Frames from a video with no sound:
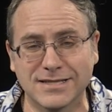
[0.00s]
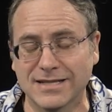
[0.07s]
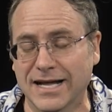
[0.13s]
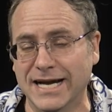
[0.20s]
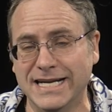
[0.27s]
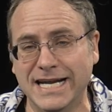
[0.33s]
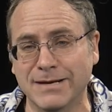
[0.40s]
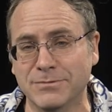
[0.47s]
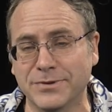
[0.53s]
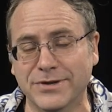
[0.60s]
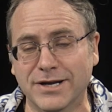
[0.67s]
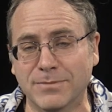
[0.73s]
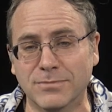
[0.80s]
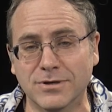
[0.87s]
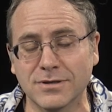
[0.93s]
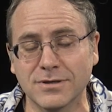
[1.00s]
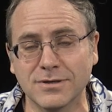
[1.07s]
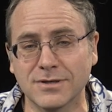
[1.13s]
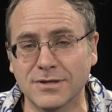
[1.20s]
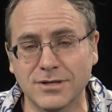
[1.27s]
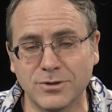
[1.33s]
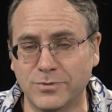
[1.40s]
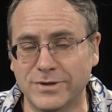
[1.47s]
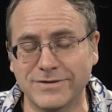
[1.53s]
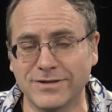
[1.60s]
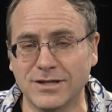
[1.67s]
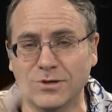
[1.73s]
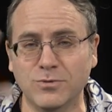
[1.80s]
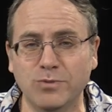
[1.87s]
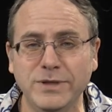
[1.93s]
I can't remember the number, whatever the
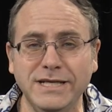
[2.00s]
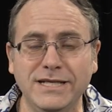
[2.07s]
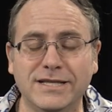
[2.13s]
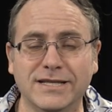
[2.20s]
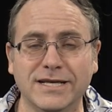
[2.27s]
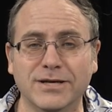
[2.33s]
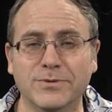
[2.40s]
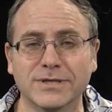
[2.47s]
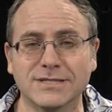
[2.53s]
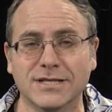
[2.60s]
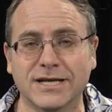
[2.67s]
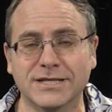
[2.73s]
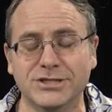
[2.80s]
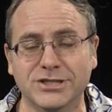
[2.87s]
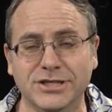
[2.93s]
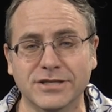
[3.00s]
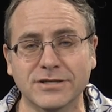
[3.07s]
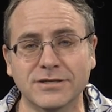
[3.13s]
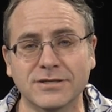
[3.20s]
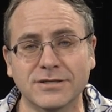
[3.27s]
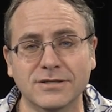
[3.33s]
little weed thing was last year.